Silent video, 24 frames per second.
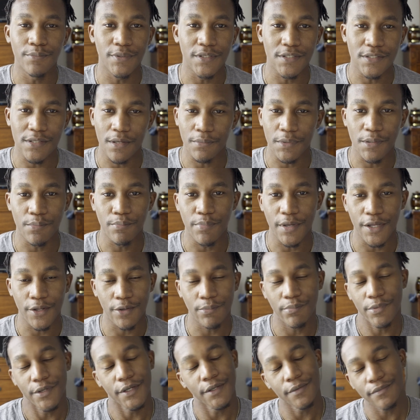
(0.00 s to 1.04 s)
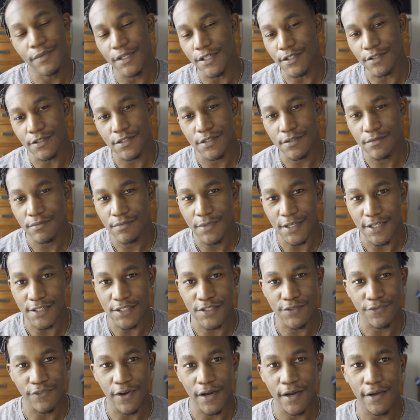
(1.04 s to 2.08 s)
be something better, but it's
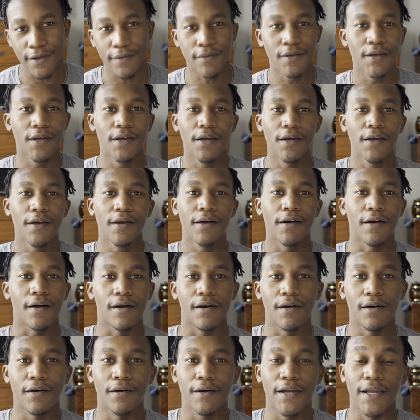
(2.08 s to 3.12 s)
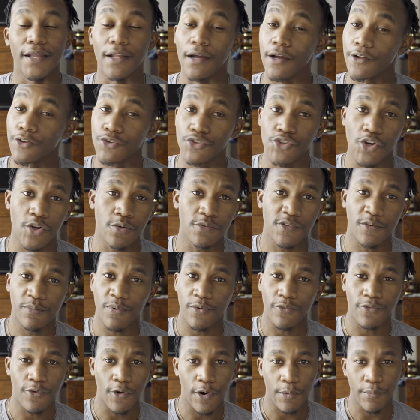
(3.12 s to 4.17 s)
fine. In other terms of
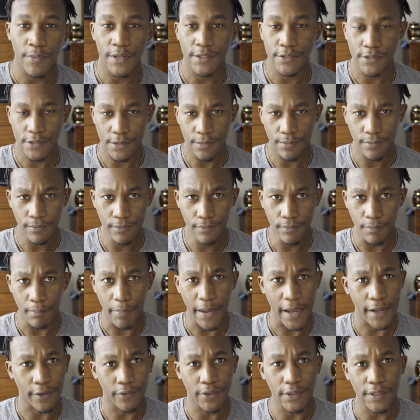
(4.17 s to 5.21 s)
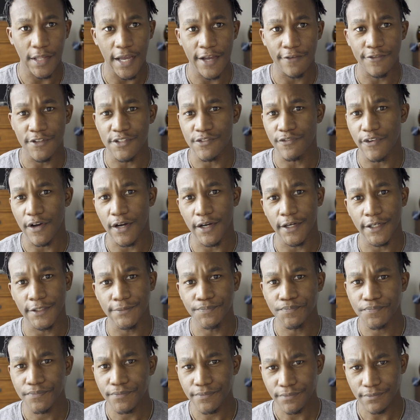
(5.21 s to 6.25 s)
performance, battery life is
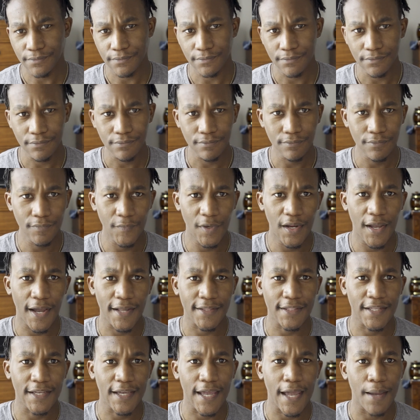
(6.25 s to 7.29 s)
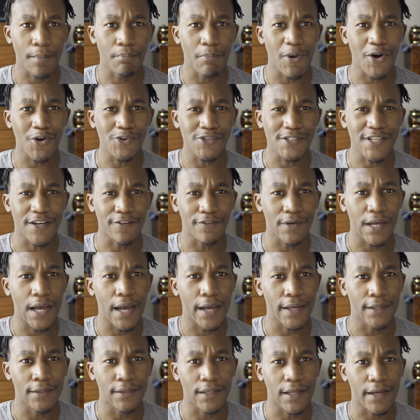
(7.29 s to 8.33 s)
fine. I think at most I've
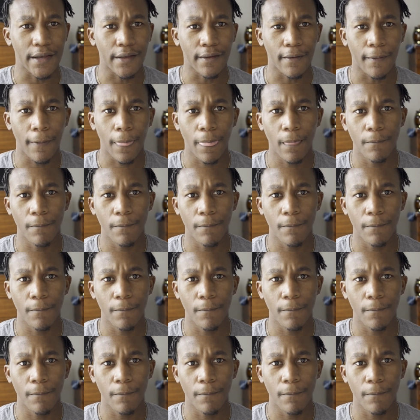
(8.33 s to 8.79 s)
gotten like